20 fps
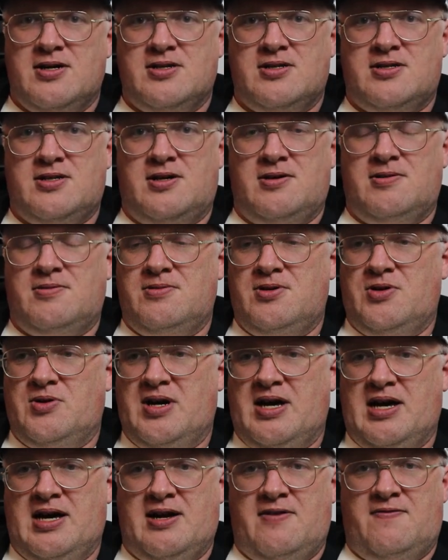So you
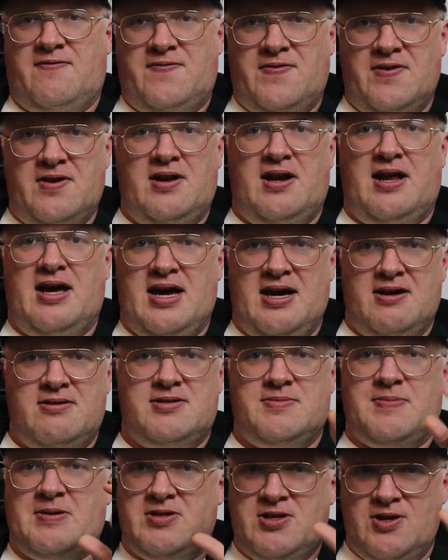had a full
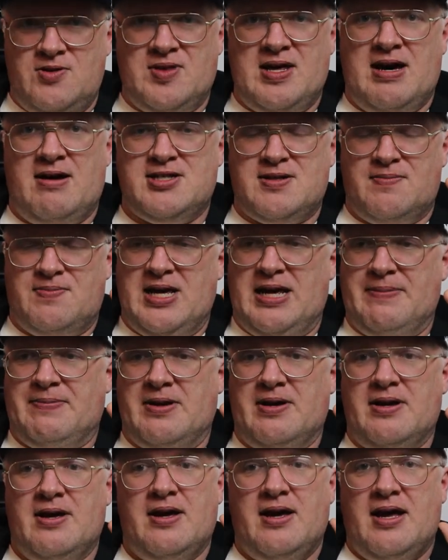house, about 2,000
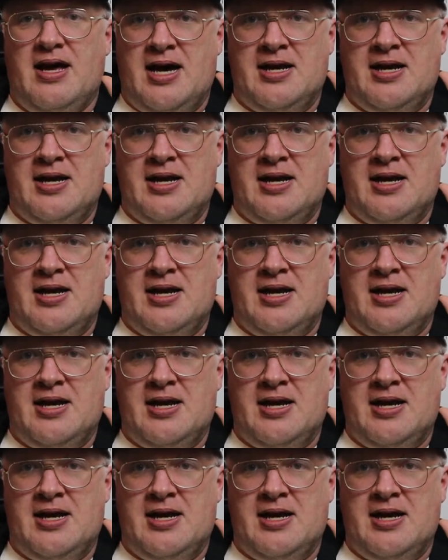people,